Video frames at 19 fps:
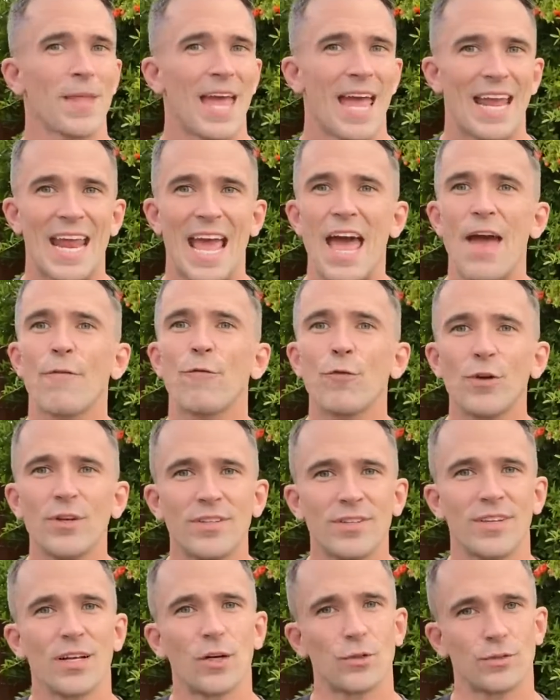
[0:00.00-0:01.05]
And every
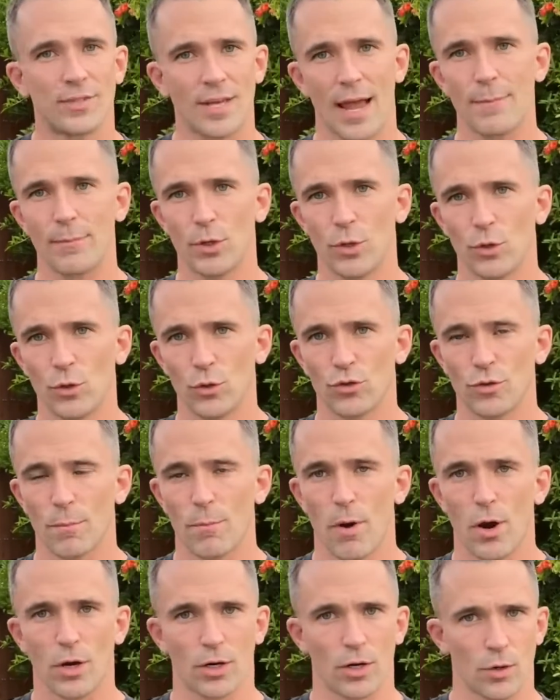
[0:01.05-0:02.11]
single time you use a
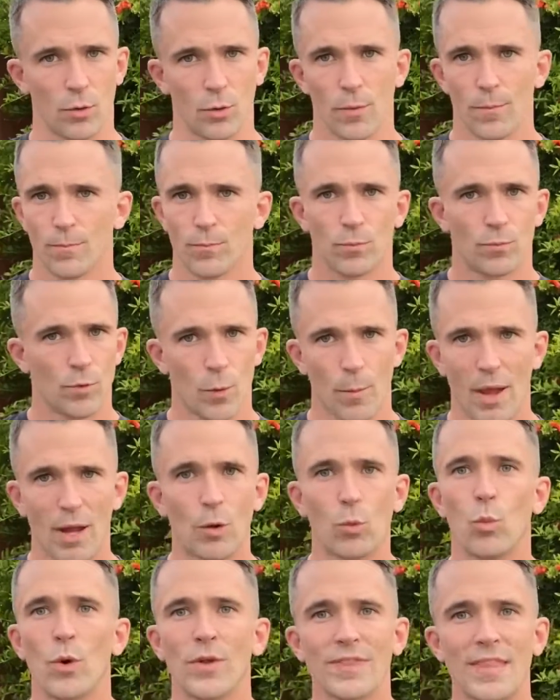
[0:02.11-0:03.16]
marker, no matter
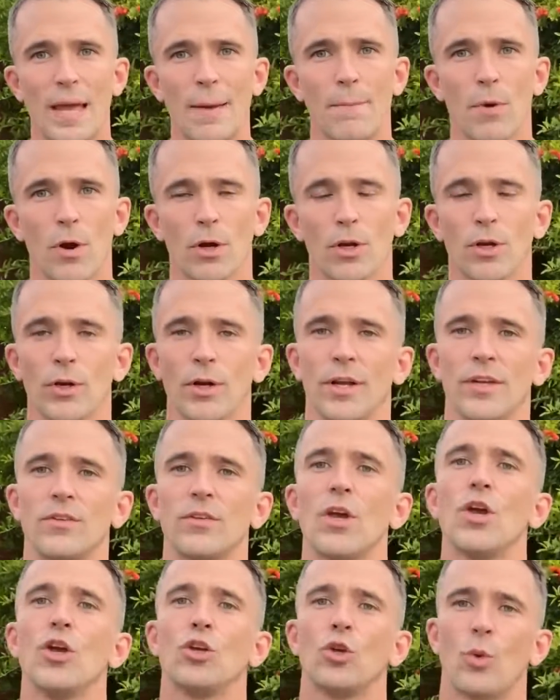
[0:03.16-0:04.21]
what that marker is,
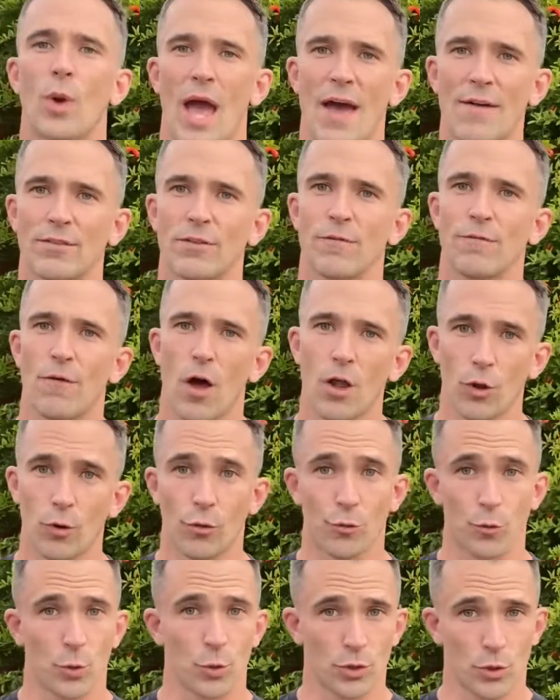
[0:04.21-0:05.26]
you have to follow
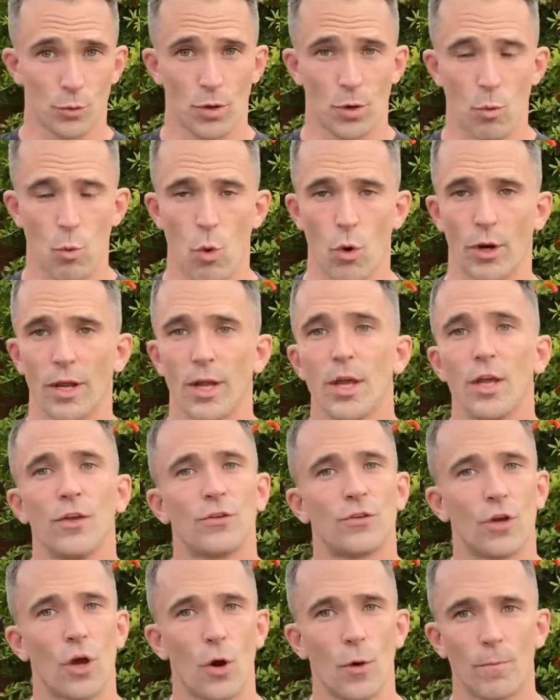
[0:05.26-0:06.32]
through with the reward.
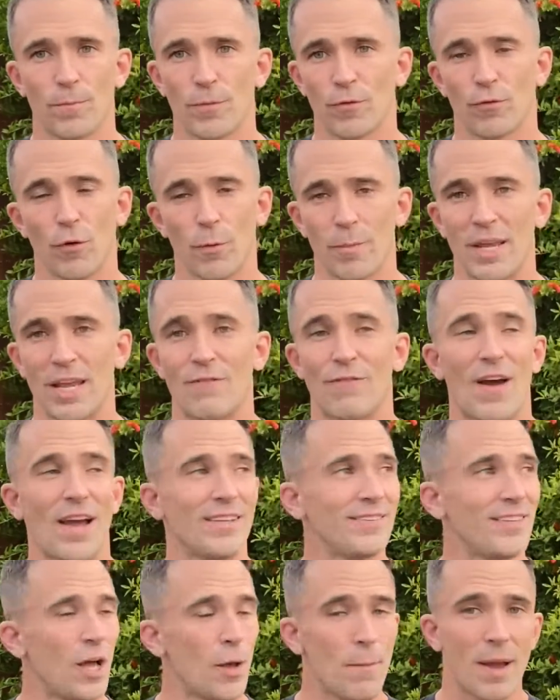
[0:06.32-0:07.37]
So for me, if I
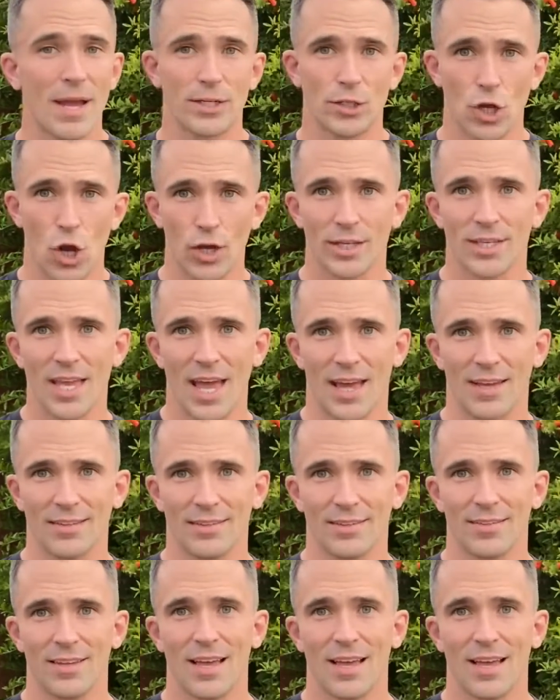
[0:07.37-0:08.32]
tell my dog yes,